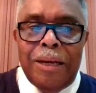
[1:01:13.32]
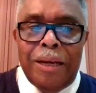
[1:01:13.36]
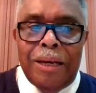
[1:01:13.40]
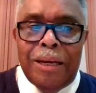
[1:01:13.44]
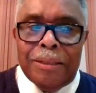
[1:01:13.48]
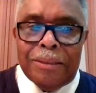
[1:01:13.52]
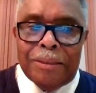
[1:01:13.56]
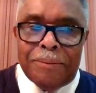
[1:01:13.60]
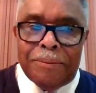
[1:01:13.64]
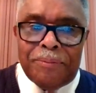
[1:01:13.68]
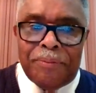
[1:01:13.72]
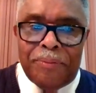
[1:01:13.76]

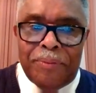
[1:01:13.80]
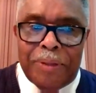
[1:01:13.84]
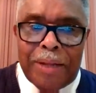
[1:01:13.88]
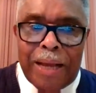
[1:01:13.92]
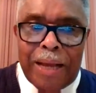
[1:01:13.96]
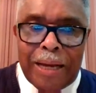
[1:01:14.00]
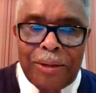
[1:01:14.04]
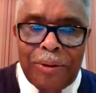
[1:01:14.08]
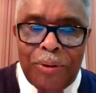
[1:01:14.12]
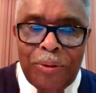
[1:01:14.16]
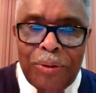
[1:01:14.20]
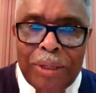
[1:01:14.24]
is
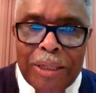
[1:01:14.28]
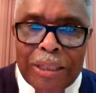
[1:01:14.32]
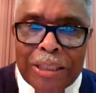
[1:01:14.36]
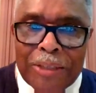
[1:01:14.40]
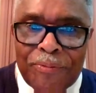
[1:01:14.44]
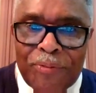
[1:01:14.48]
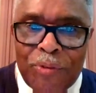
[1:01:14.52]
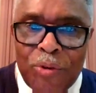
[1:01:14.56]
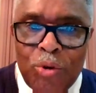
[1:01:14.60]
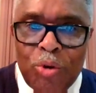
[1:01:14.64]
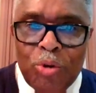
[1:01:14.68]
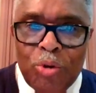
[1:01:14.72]
not only
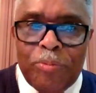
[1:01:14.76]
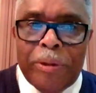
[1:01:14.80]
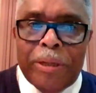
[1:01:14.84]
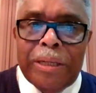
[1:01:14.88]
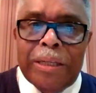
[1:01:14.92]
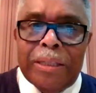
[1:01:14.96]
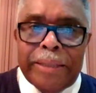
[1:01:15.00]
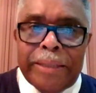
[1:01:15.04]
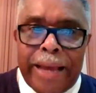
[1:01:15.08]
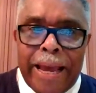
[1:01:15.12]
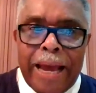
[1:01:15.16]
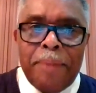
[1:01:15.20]
food, but
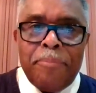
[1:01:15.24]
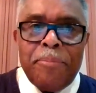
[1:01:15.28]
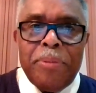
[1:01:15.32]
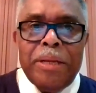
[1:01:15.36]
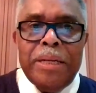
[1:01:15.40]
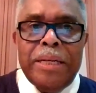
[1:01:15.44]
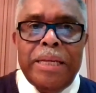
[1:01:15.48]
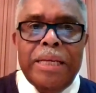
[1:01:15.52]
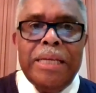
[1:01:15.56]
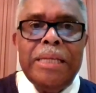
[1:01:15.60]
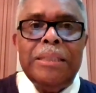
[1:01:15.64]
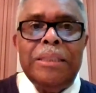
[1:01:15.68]
it's
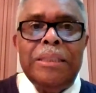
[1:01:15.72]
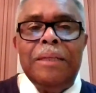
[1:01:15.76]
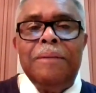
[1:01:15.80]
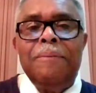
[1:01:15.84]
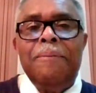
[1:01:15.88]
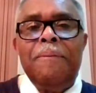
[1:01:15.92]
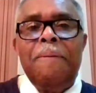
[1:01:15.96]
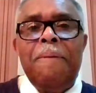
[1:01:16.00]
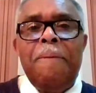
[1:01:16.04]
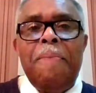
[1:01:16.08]
ammunition.